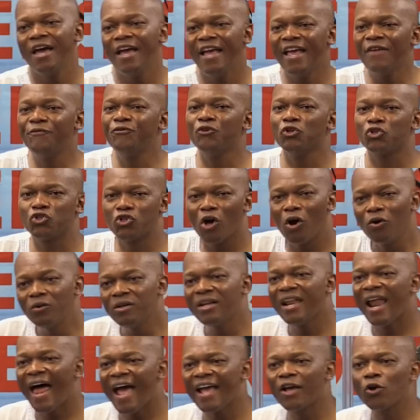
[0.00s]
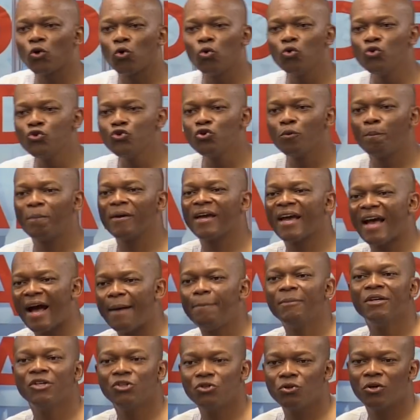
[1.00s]
if you don't like who you're
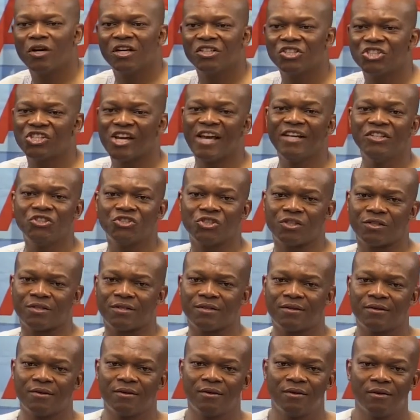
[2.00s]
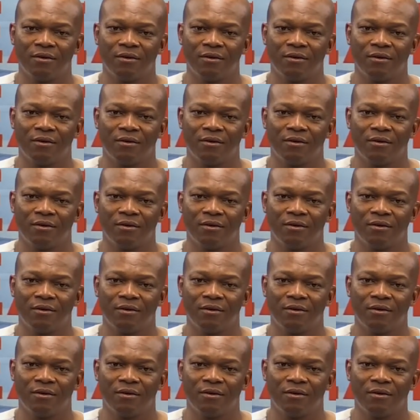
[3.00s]
becoming, you can change it.